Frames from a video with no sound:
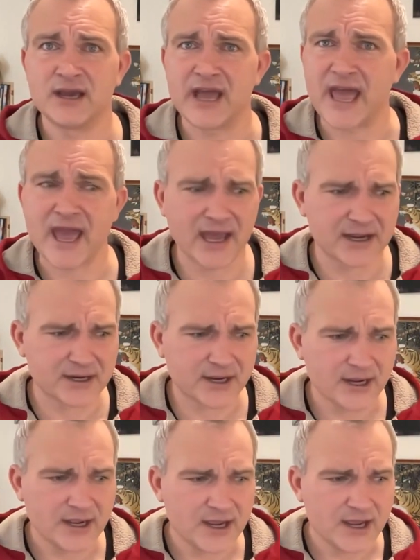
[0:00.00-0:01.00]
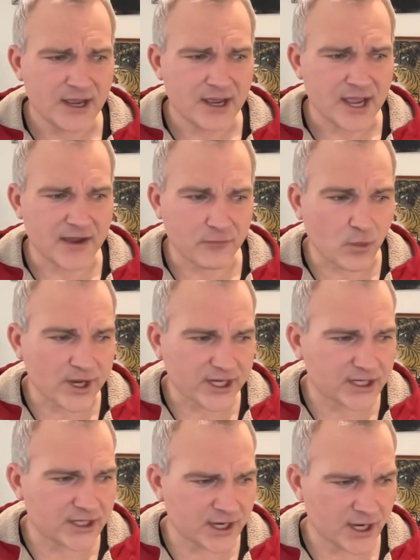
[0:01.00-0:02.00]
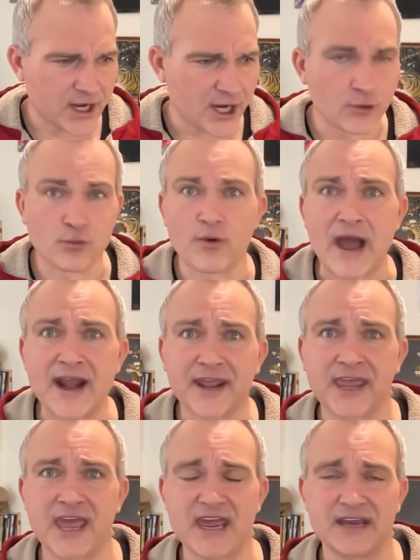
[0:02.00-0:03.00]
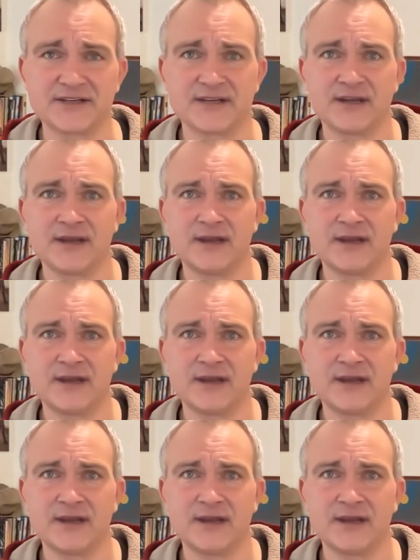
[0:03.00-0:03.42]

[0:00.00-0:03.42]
And if we could eradicate